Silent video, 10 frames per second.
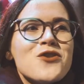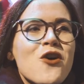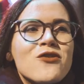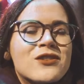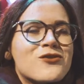
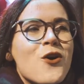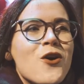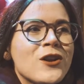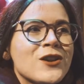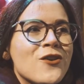
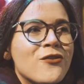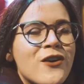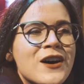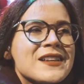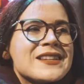overall
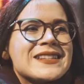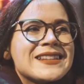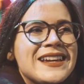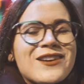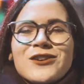of
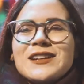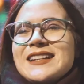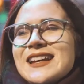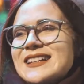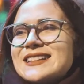slick
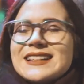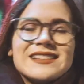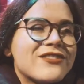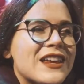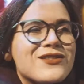oiliness
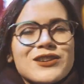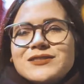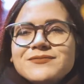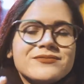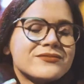and flavor.
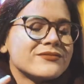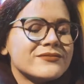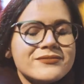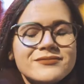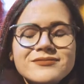
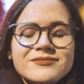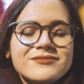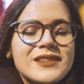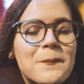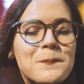
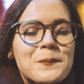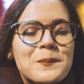Yum.